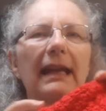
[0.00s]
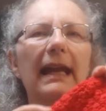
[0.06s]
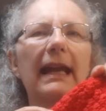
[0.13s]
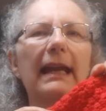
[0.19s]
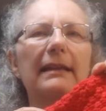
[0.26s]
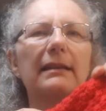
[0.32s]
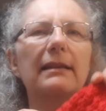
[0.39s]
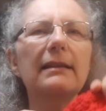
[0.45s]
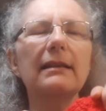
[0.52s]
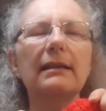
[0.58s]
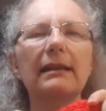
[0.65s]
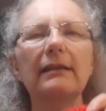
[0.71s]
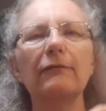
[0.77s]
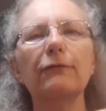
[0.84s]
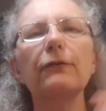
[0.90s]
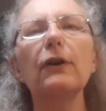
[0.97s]
And
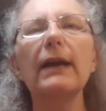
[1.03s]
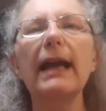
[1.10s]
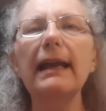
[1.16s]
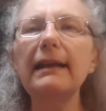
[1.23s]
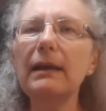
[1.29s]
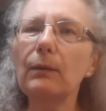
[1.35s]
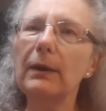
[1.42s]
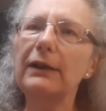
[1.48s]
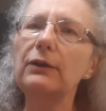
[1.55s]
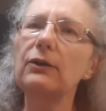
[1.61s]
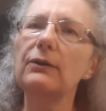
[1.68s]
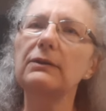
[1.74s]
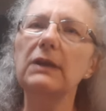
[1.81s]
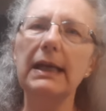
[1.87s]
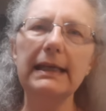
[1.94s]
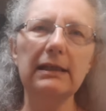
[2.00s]
for anyone
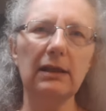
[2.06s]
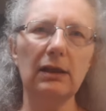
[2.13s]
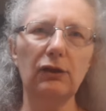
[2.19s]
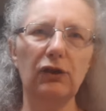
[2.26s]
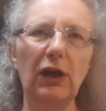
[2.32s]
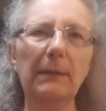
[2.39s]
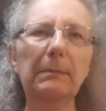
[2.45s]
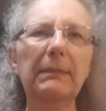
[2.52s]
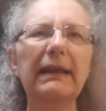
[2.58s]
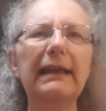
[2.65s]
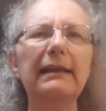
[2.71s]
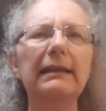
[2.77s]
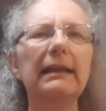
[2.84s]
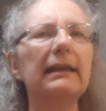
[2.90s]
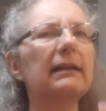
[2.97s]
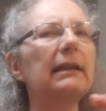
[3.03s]
who'd like to jump
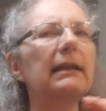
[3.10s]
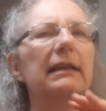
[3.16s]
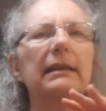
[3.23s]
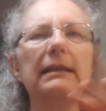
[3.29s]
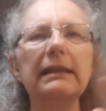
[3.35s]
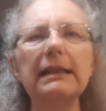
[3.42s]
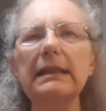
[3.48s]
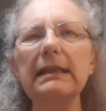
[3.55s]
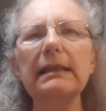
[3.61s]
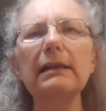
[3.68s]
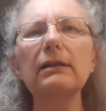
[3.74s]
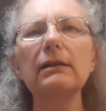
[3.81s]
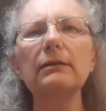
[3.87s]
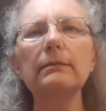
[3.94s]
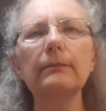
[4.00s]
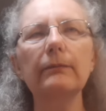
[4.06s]
in, it's
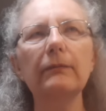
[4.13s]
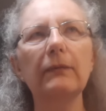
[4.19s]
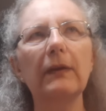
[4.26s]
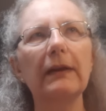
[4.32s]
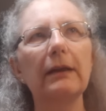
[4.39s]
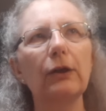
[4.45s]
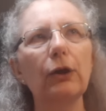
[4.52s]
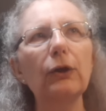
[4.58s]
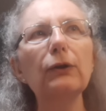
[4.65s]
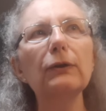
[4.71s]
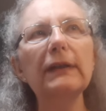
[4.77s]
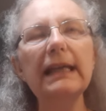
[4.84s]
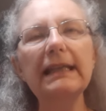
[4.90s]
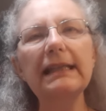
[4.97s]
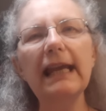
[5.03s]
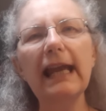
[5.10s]
still
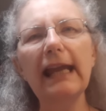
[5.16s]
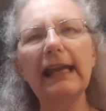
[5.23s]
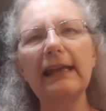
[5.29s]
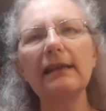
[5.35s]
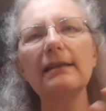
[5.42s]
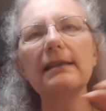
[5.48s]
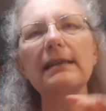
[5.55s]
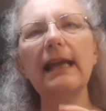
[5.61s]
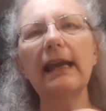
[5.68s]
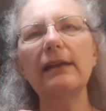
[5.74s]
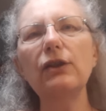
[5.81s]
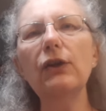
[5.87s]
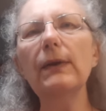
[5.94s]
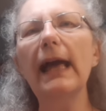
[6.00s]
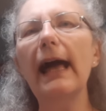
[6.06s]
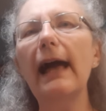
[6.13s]
early days and
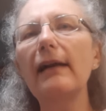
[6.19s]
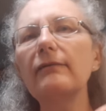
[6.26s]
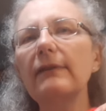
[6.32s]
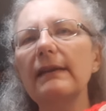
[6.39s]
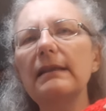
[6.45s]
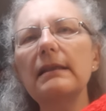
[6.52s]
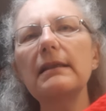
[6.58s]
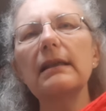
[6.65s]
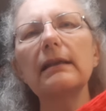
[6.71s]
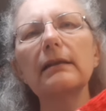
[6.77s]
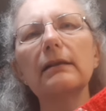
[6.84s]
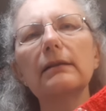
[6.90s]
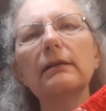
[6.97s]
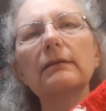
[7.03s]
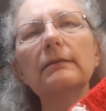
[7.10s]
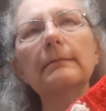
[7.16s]
you have
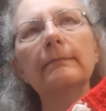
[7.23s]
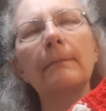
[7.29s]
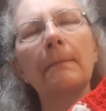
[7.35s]
until